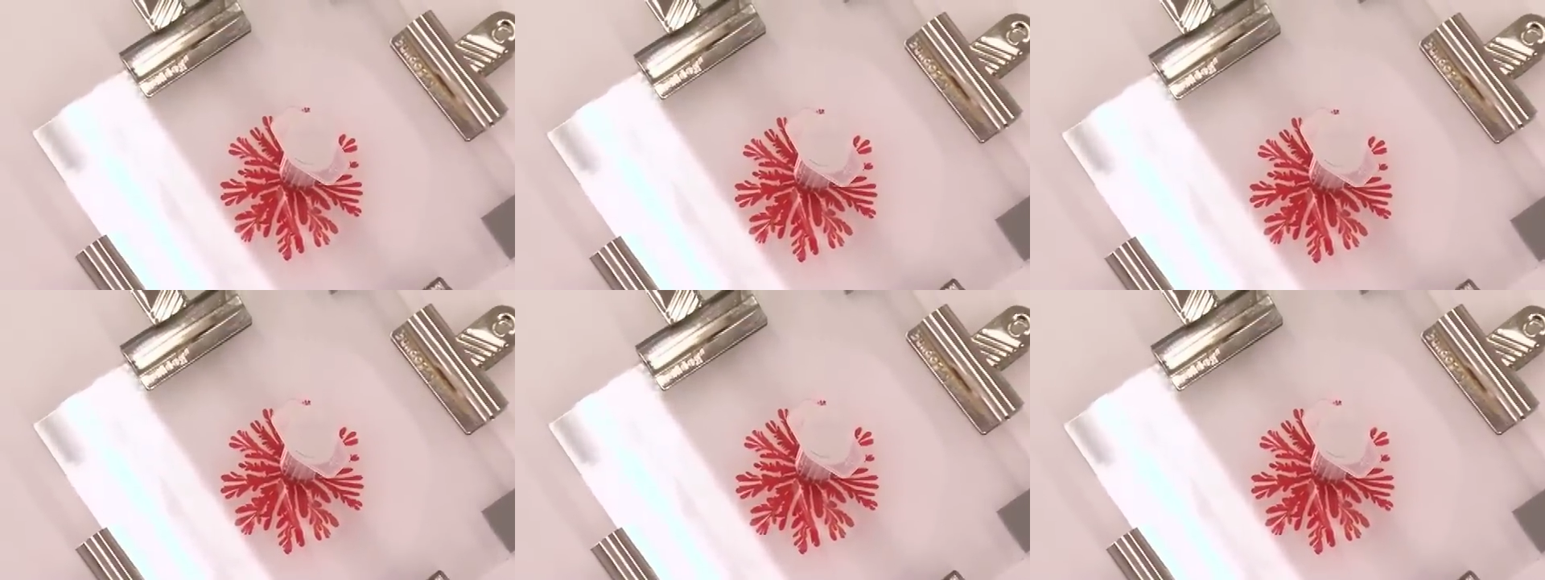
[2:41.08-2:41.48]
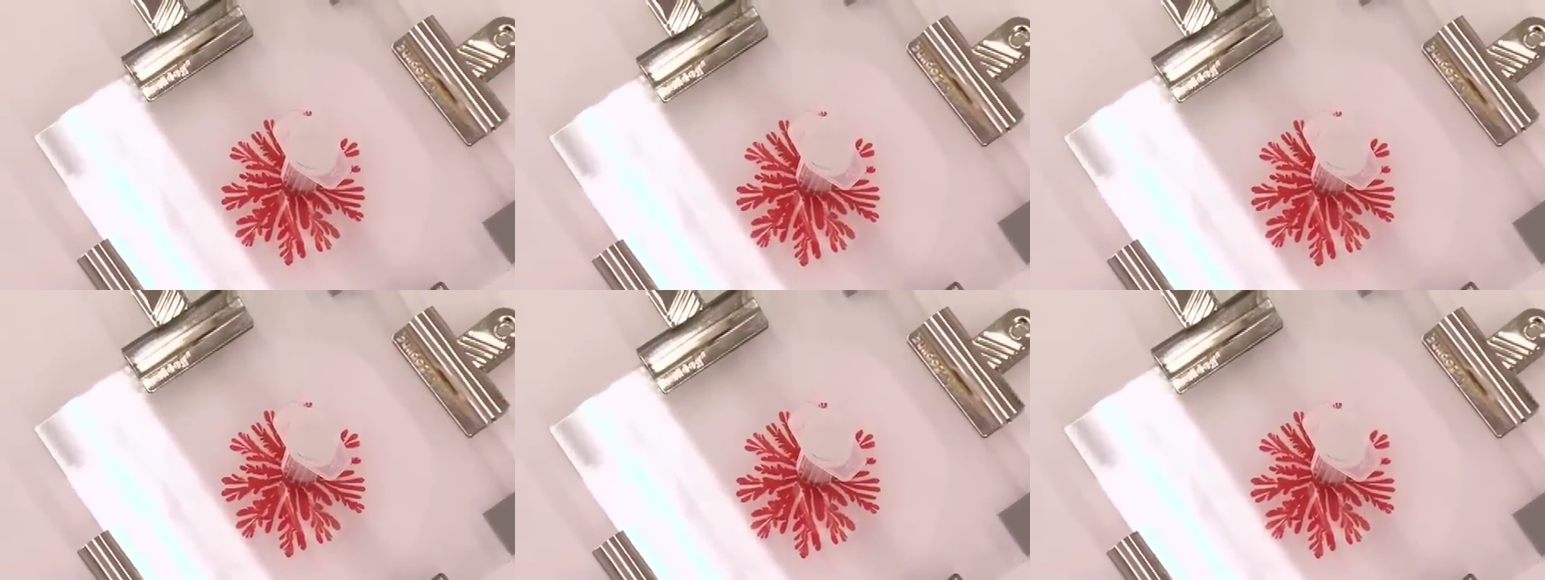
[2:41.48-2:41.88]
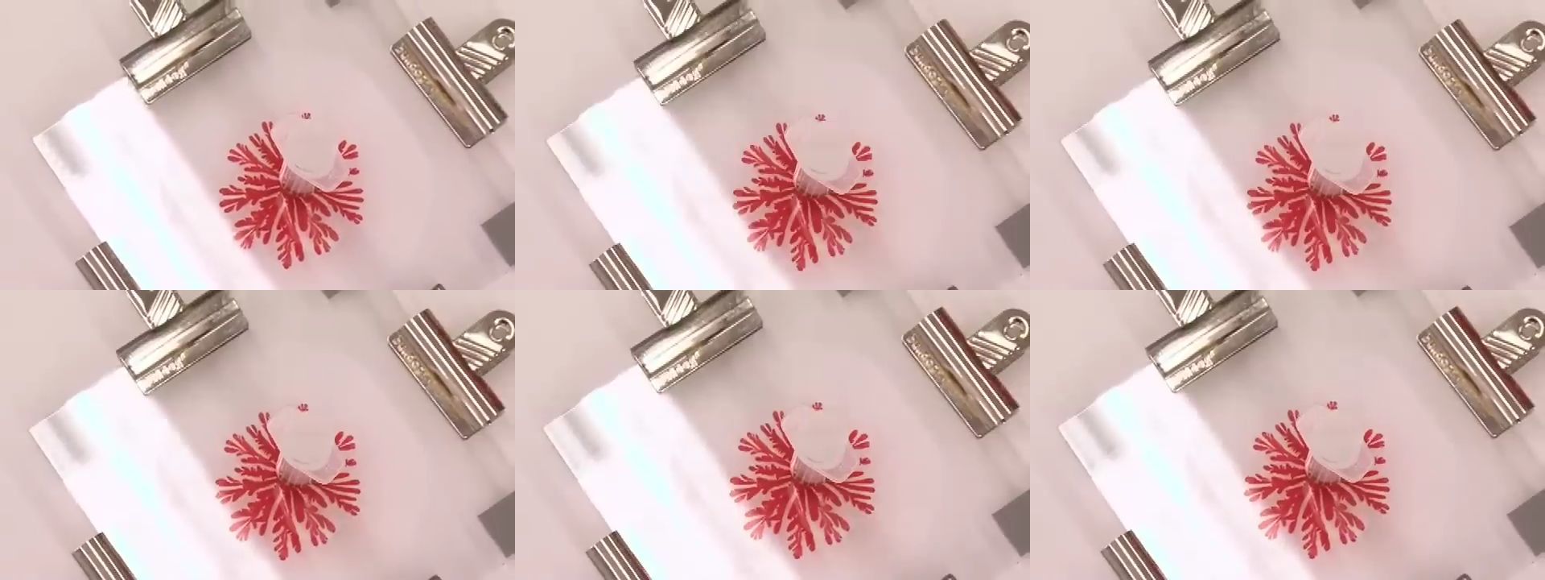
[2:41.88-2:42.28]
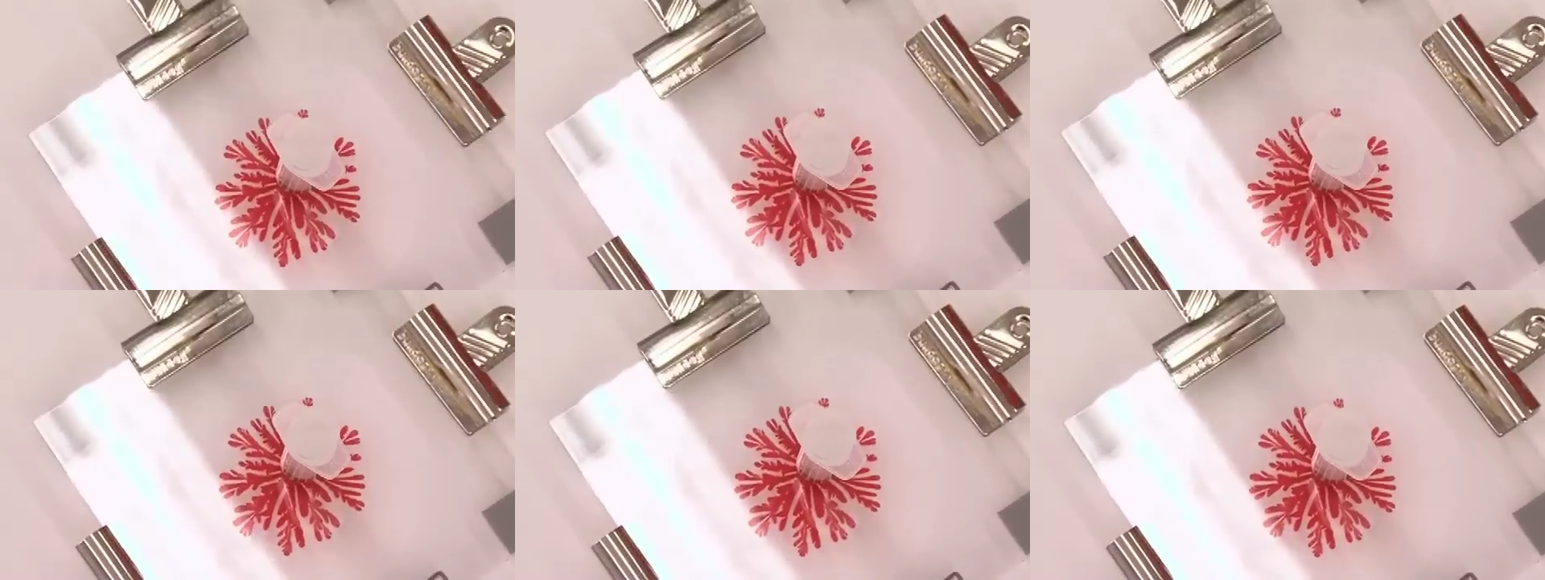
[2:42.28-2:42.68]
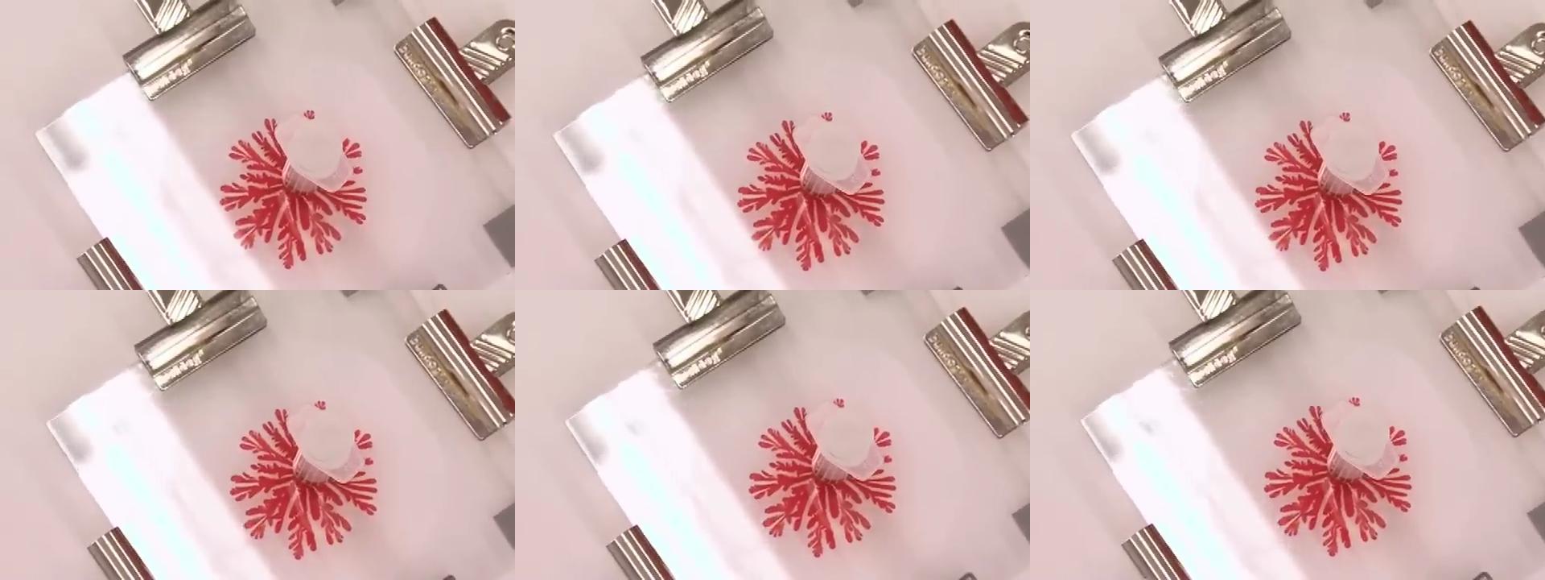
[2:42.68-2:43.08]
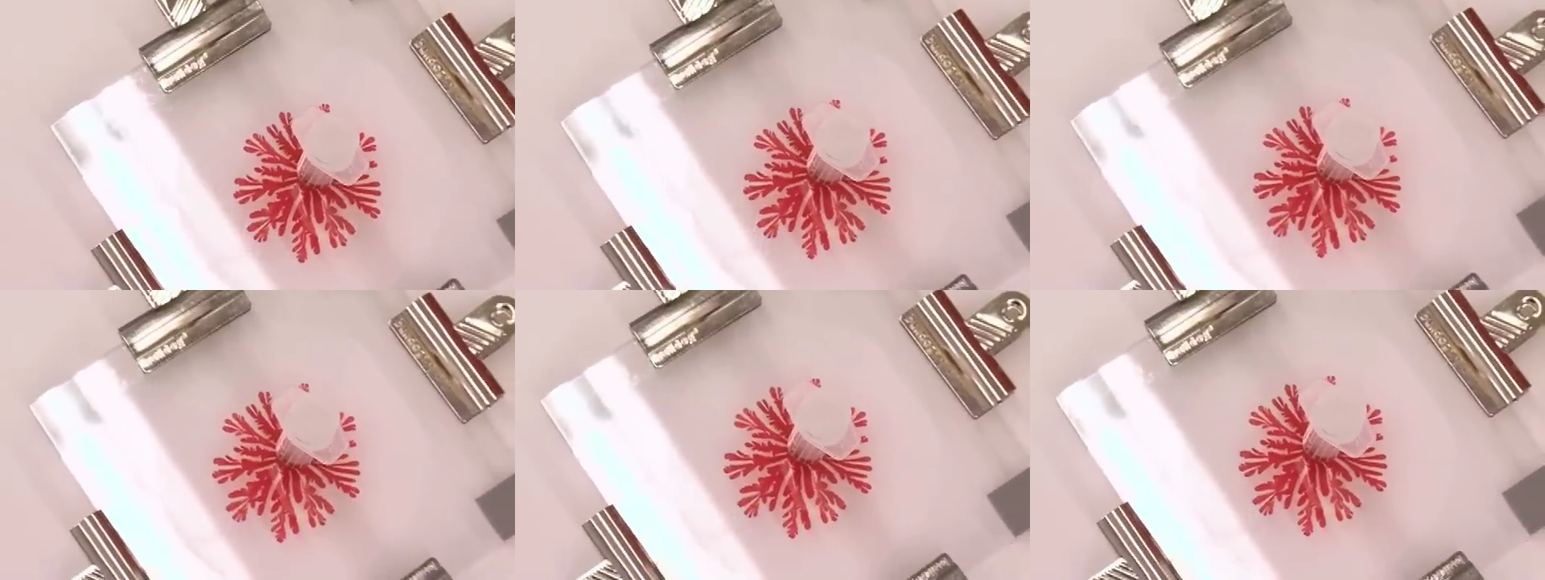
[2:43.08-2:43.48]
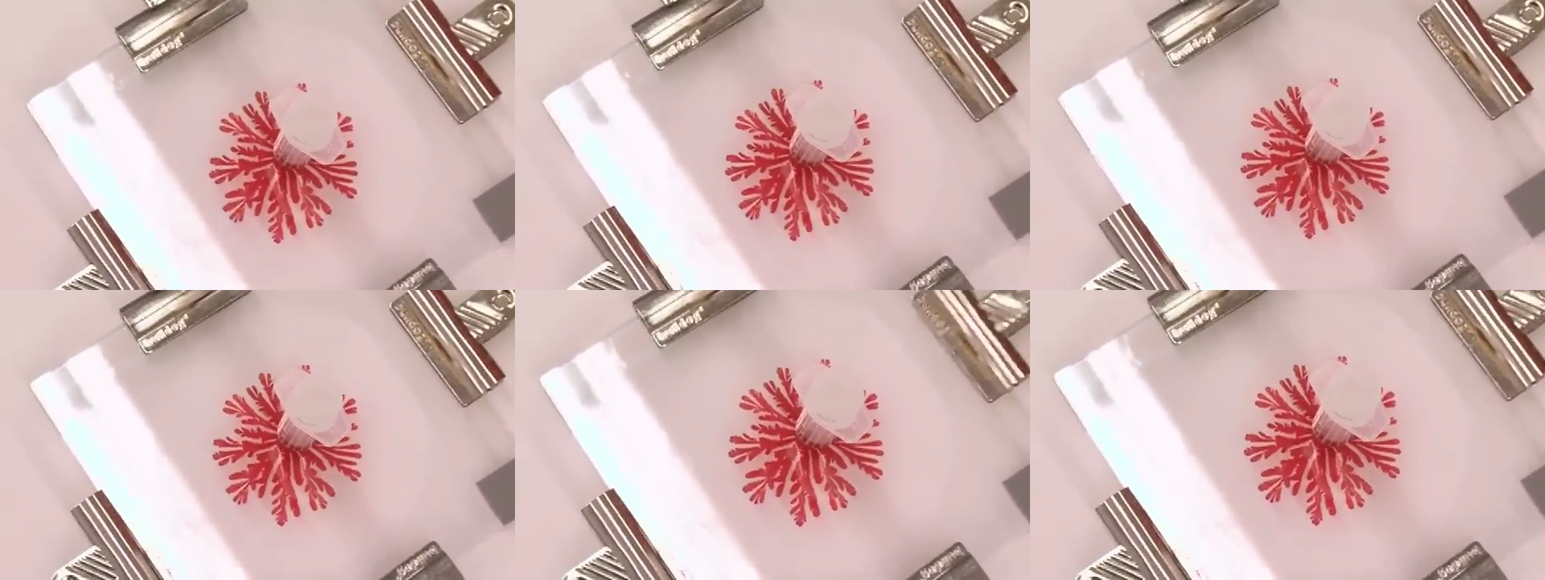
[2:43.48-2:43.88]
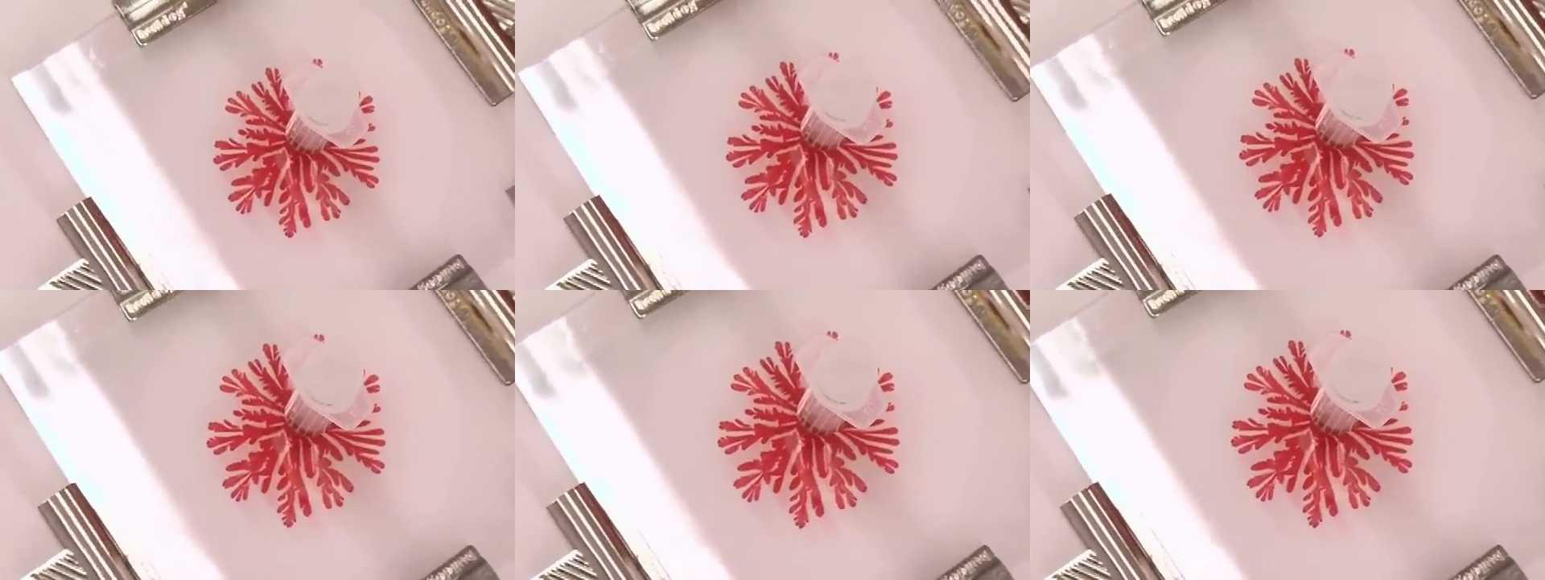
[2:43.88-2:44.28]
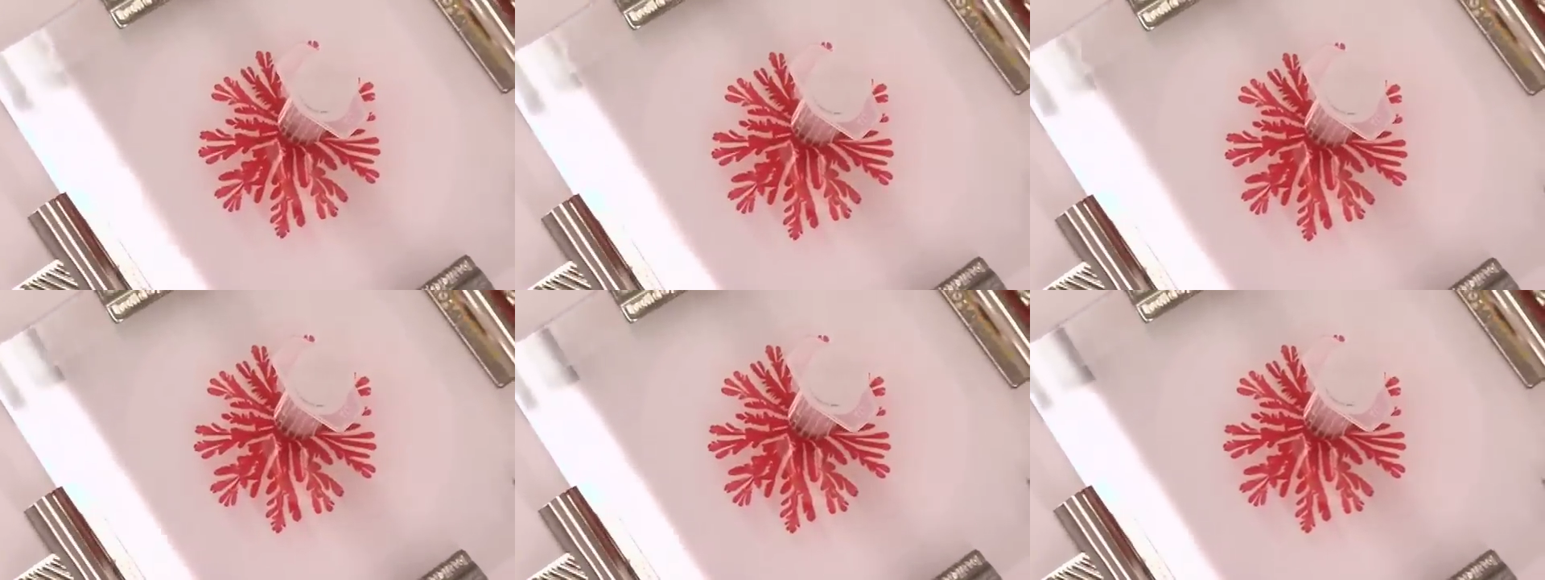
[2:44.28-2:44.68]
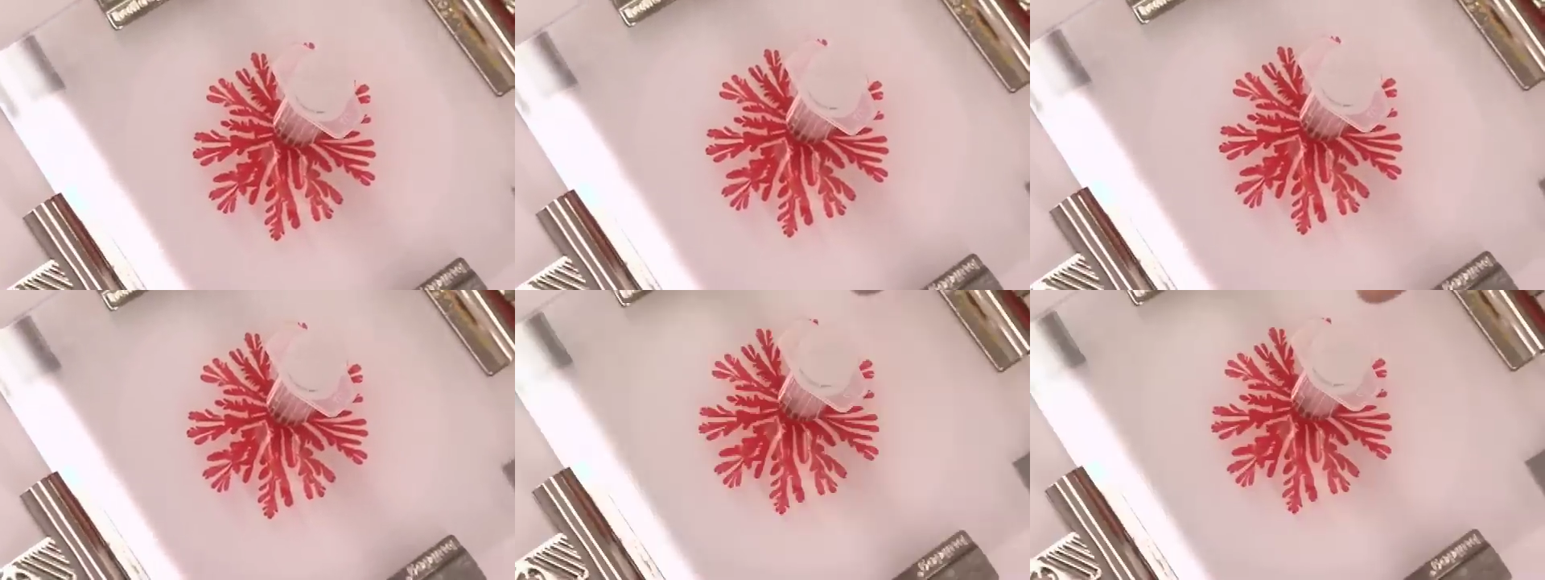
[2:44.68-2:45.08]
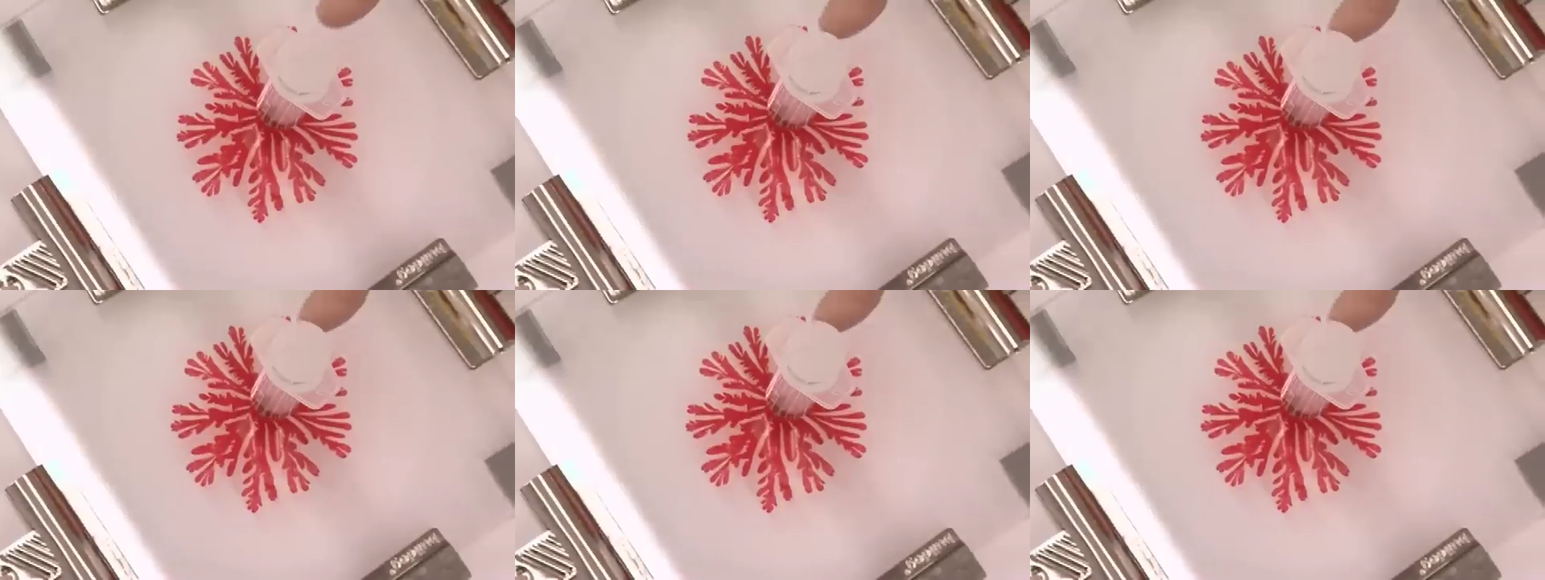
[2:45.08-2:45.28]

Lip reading: No face is visible, so there are no lips to read.